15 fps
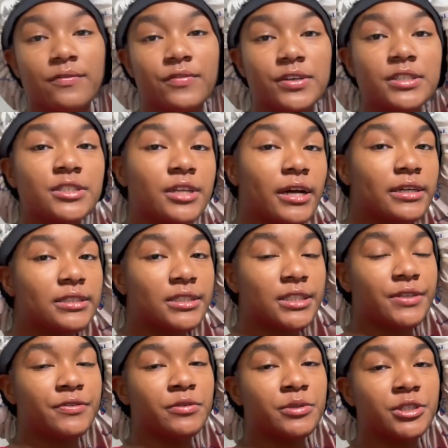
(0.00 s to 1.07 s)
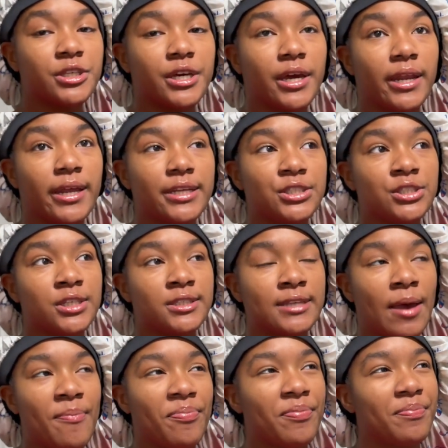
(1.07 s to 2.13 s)
First stocking stuffer was good. It's just
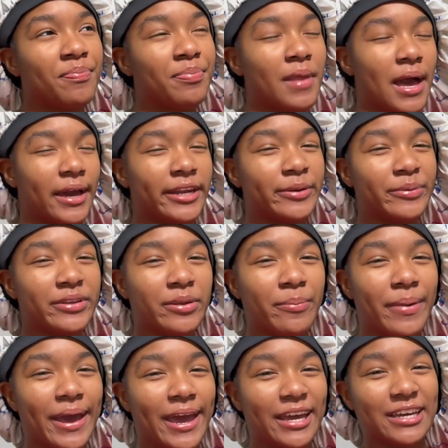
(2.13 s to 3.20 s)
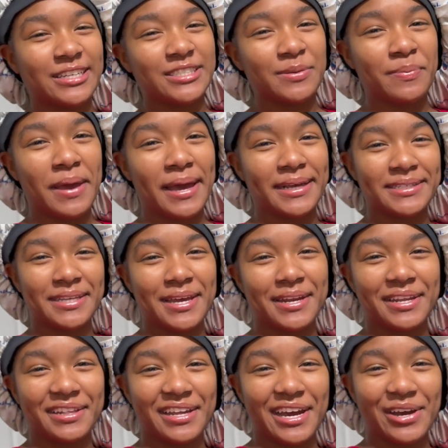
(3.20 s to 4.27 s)
I'm not going to bring the bag because the bag is kind of
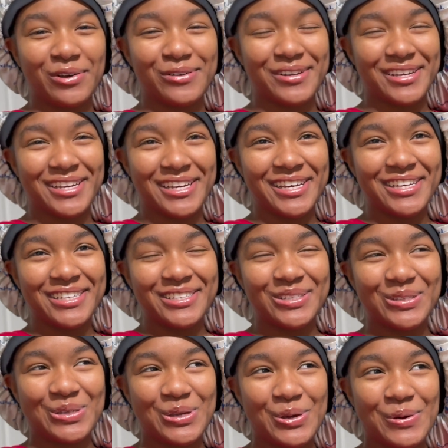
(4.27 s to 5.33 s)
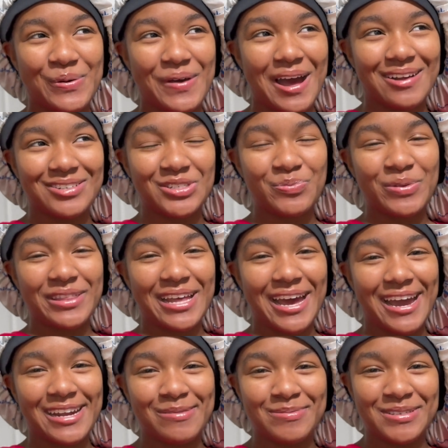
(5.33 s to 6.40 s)
loud. So I'll just bring the
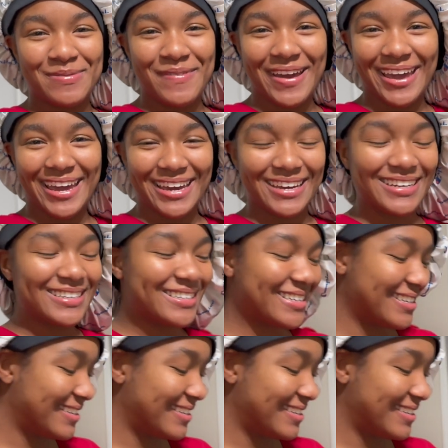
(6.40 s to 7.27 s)
items in my hand.